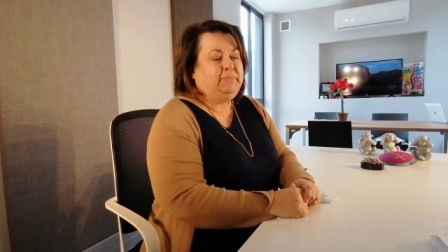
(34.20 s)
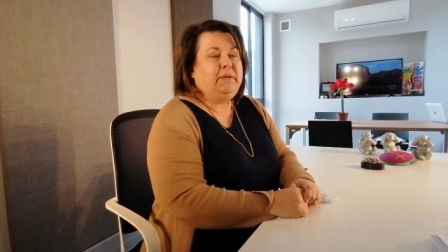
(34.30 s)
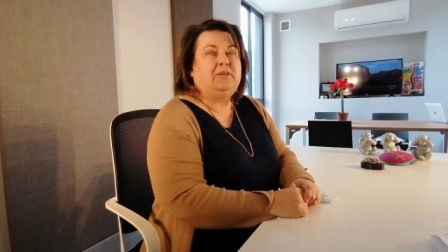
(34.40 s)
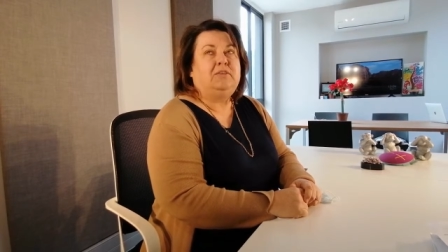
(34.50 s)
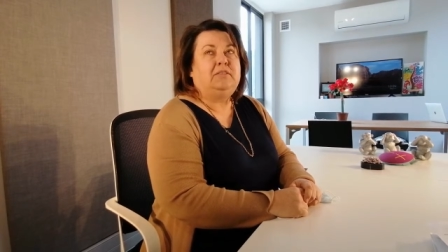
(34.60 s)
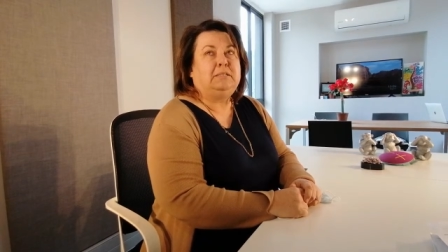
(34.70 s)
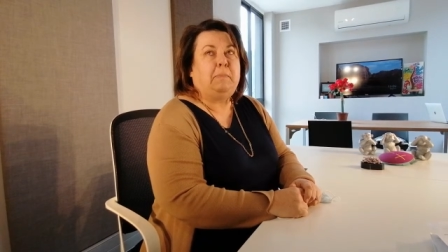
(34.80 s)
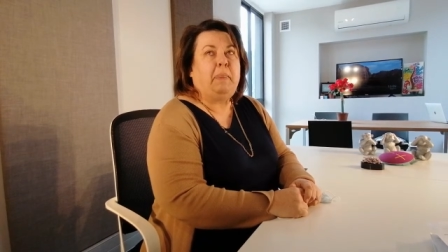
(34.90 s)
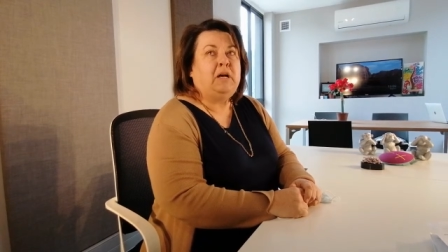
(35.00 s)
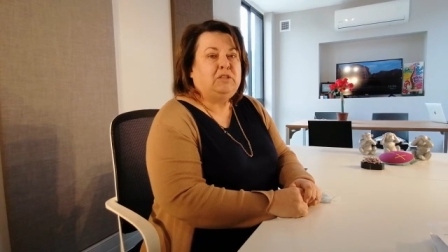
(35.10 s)
But
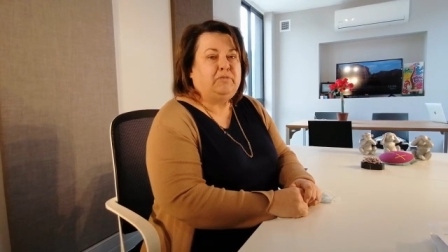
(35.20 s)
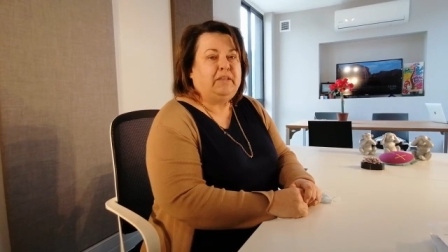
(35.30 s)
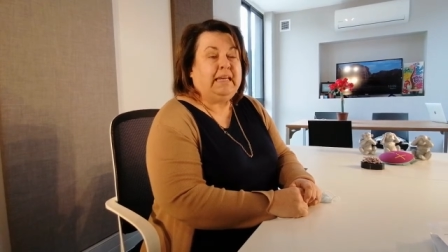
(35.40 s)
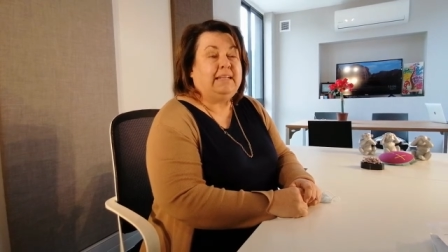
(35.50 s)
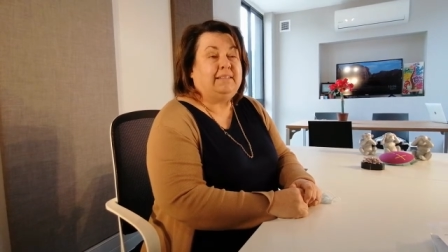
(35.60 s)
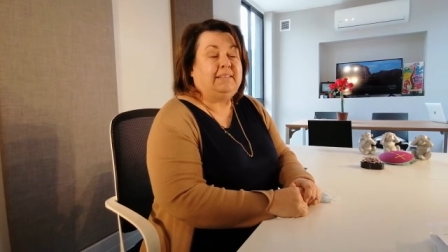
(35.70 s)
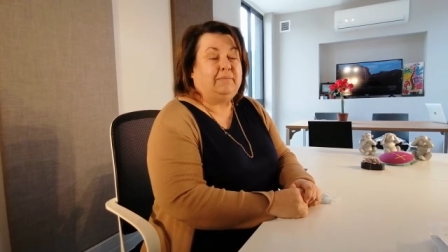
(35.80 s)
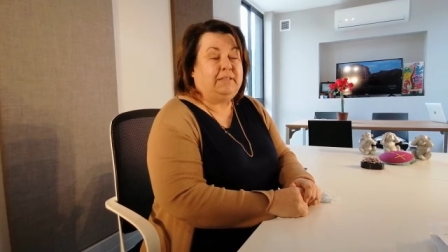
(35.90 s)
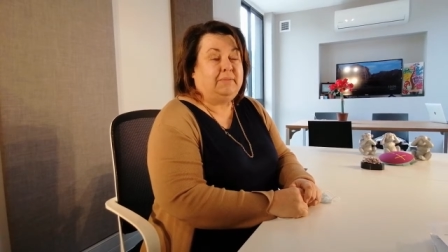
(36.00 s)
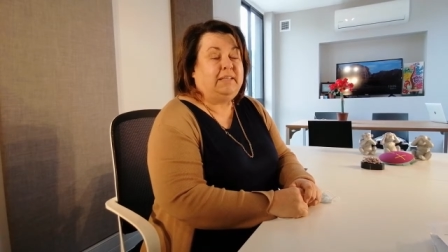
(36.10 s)
because most of the kids
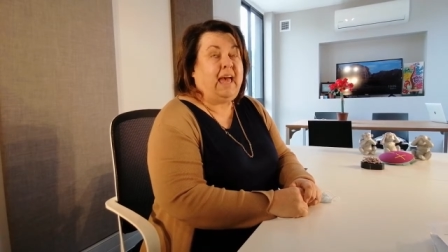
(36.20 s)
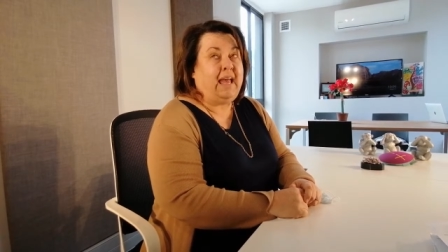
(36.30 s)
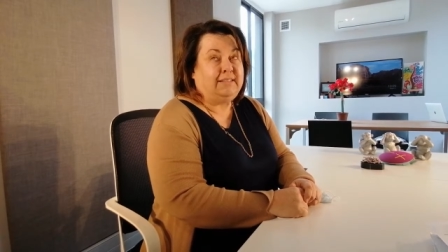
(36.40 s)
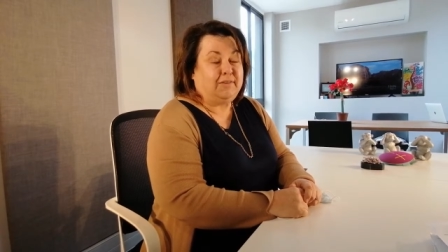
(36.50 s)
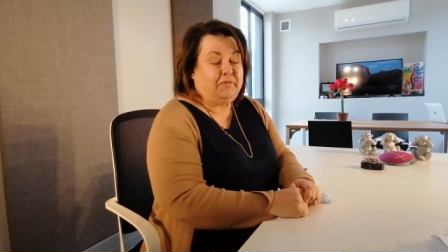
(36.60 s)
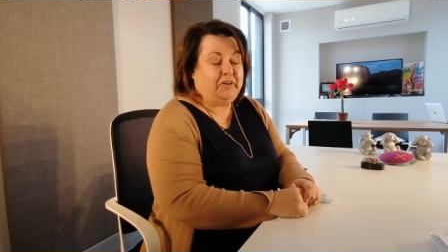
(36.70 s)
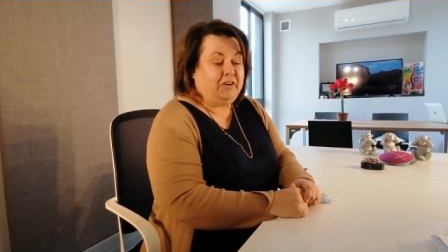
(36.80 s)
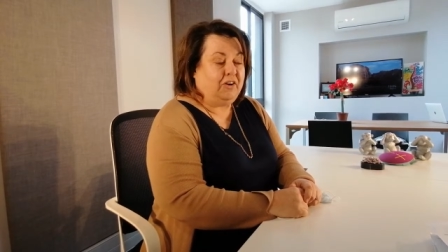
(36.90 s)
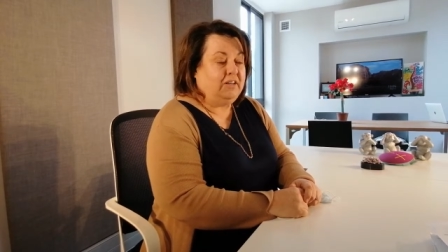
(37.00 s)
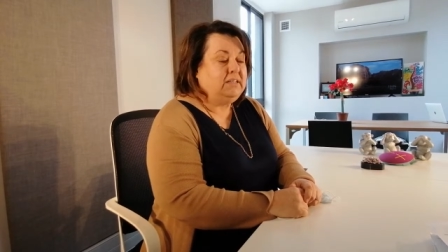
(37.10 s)
sometimes hate
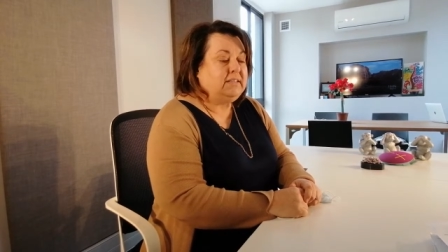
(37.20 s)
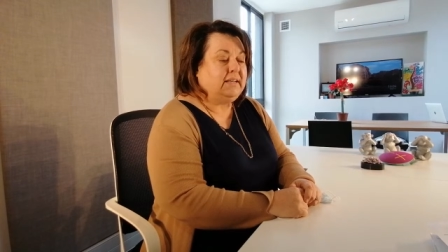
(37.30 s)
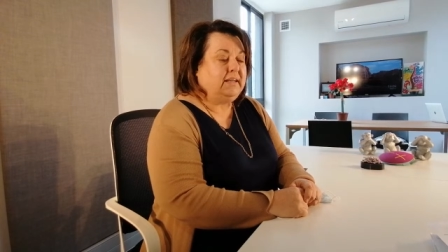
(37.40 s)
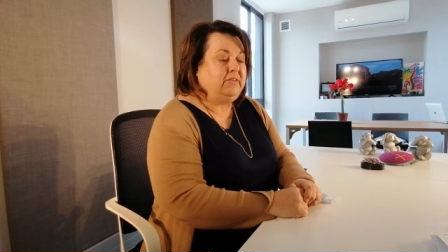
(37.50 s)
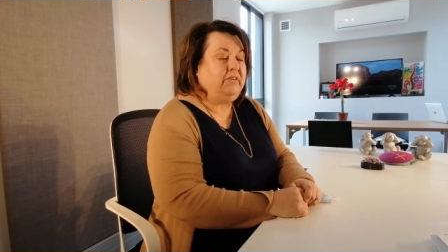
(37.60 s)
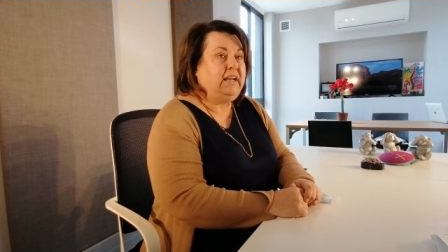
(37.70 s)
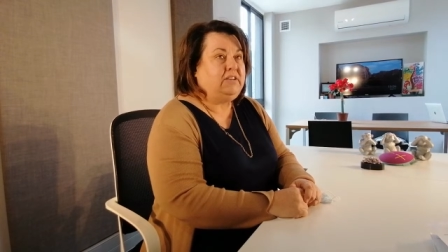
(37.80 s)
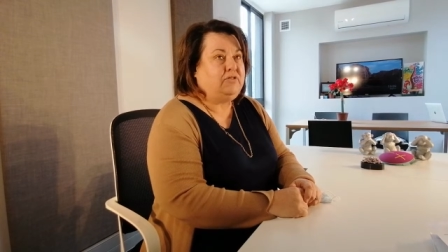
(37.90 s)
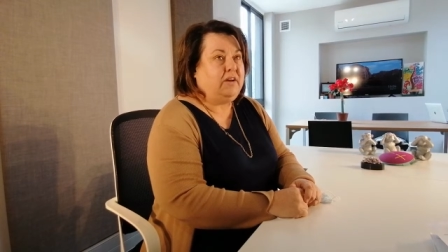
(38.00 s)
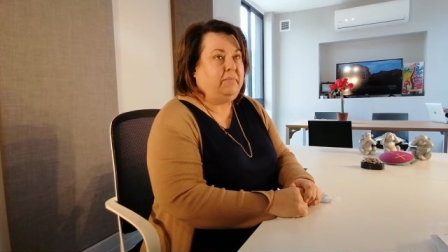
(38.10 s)
Afrikaans, I
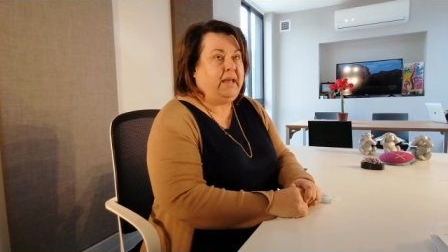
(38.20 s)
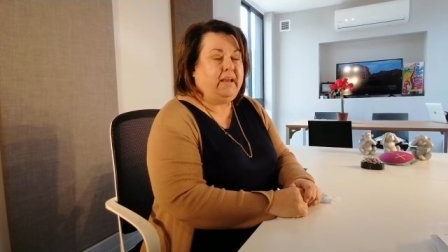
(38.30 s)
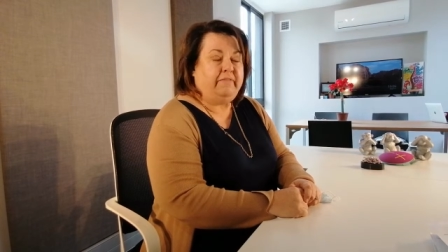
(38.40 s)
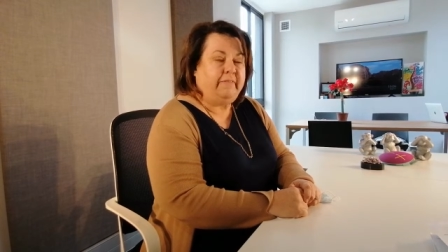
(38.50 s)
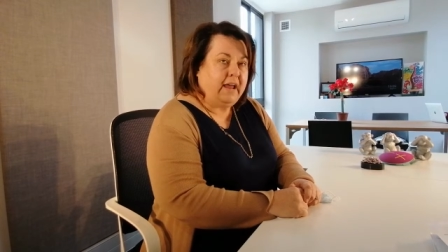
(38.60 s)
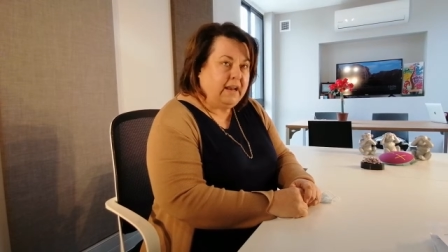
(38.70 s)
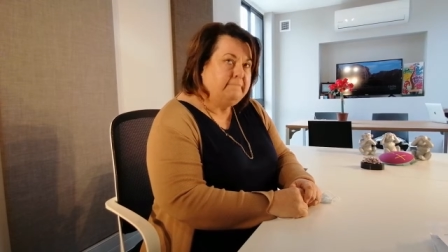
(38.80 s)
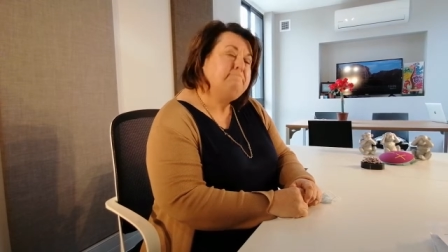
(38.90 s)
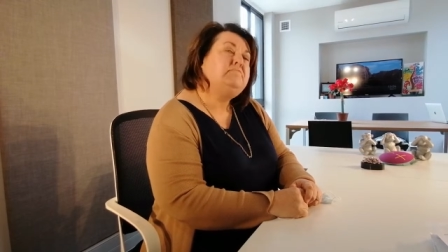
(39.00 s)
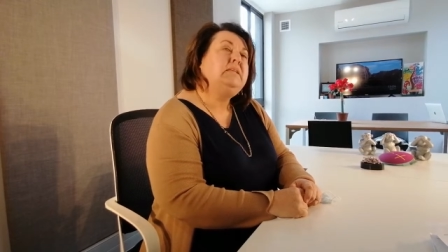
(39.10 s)
really try and make it
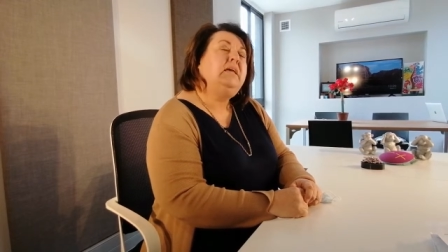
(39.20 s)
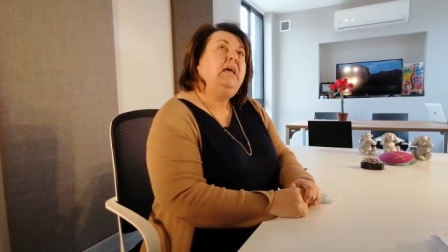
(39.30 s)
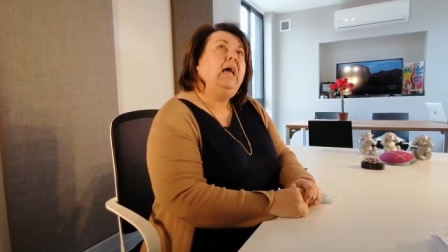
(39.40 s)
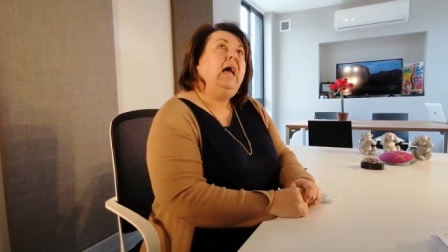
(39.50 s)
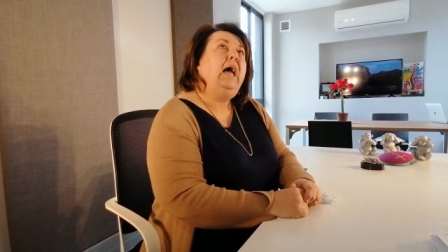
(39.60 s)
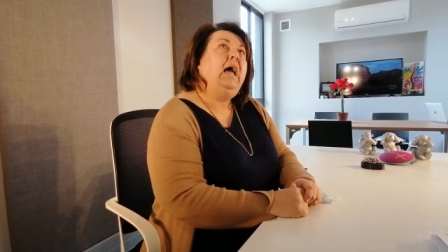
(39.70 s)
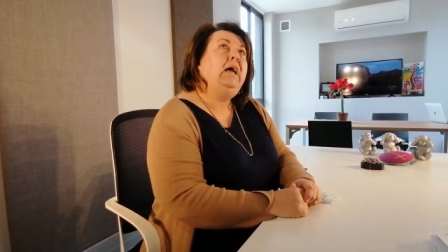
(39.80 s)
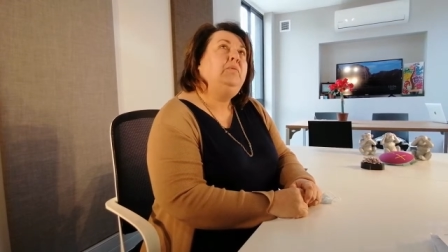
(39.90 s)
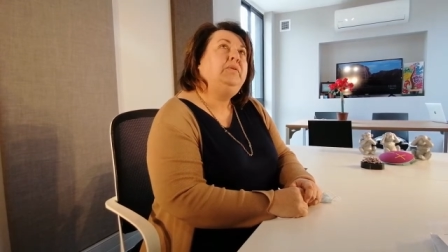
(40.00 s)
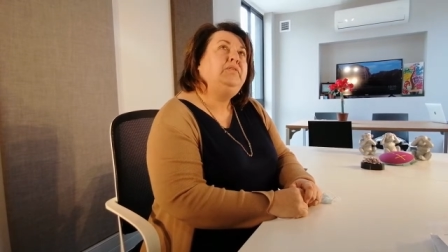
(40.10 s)
fun.
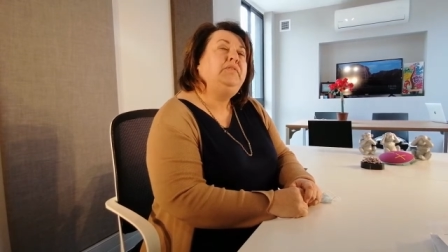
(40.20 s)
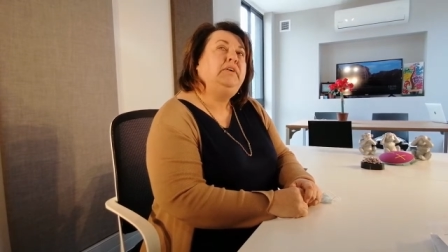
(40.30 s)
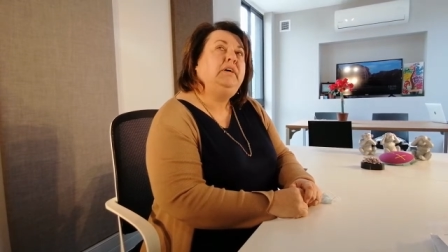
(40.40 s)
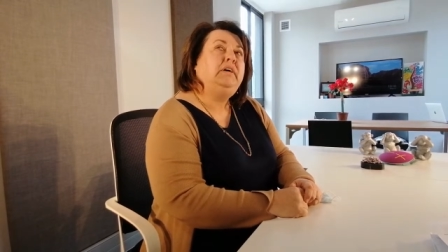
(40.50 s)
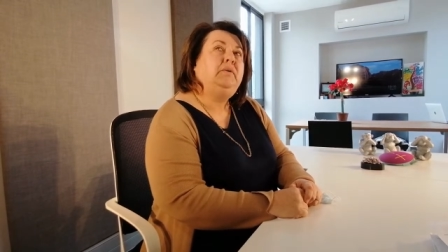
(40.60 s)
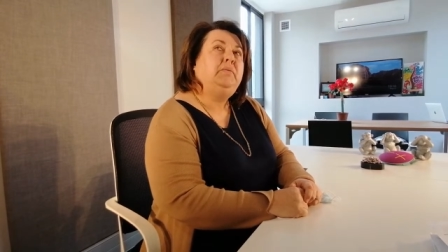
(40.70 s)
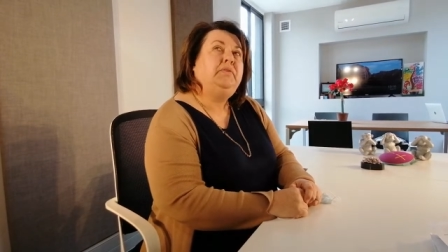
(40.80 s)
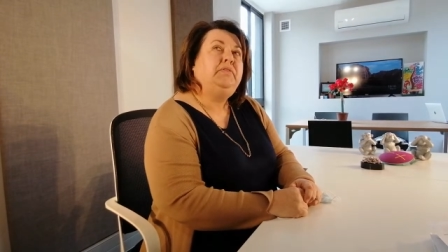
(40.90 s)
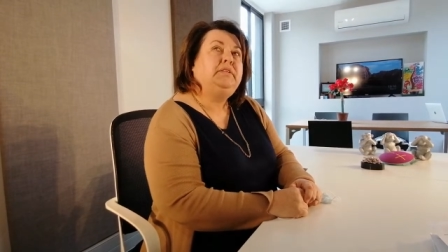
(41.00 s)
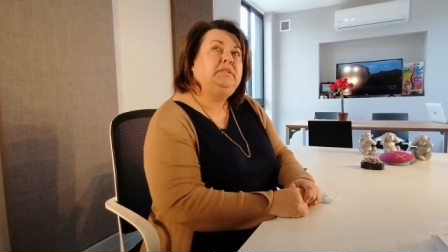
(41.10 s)
And with the
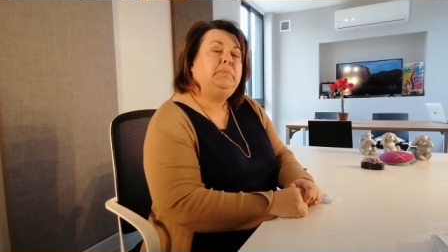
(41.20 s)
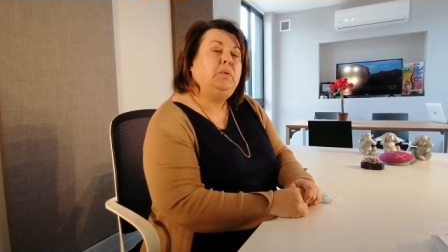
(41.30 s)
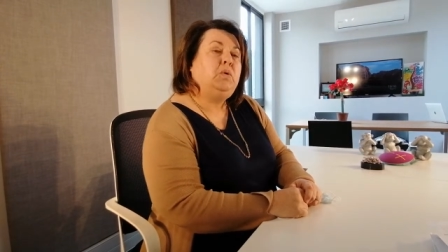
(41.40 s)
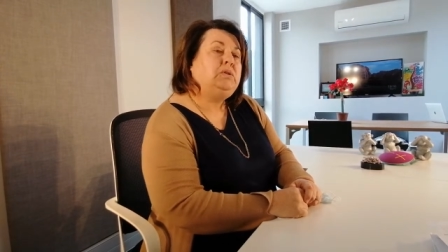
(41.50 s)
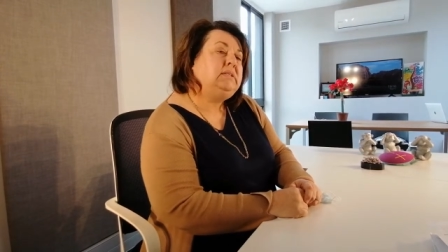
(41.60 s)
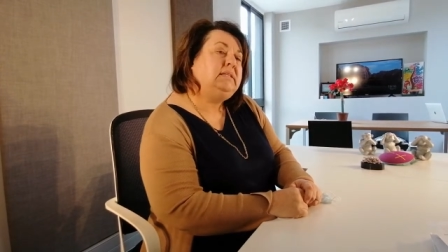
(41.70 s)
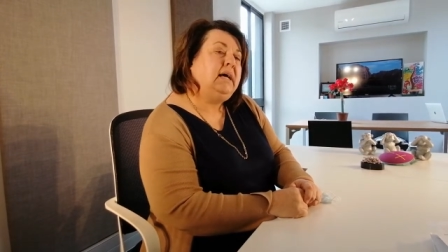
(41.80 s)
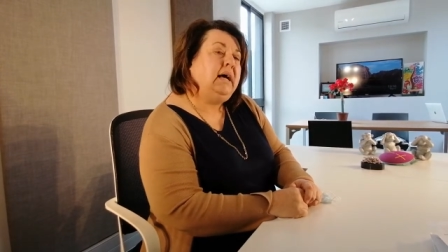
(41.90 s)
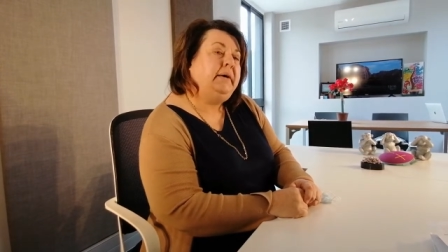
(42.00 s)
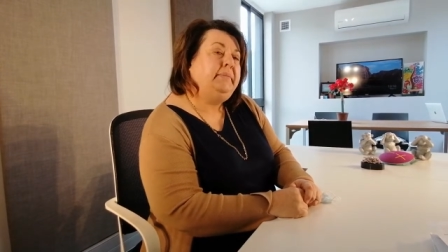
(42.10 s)
with the
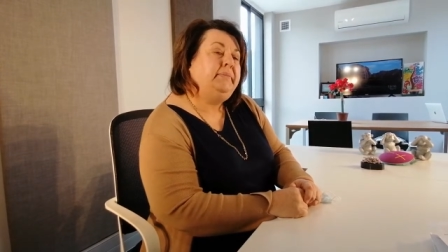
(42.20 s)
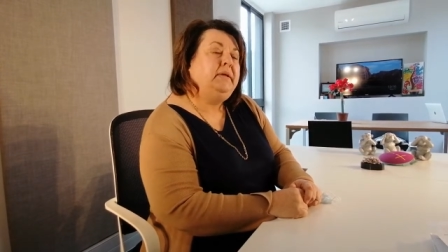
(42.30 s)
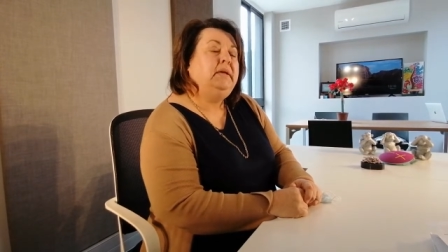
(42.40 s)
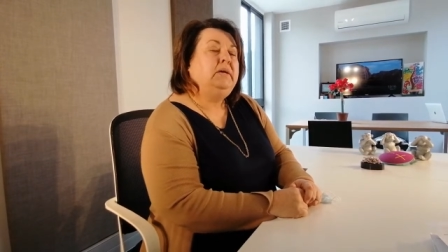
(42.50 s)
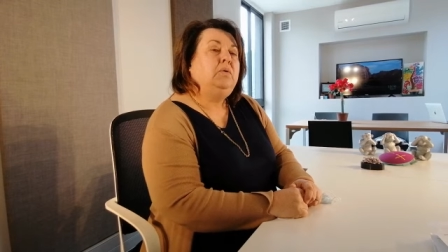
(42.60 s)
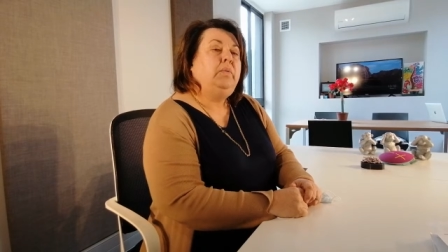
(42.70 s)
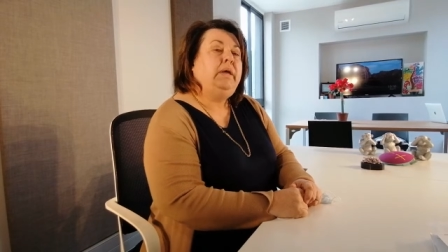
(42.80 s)
support, um,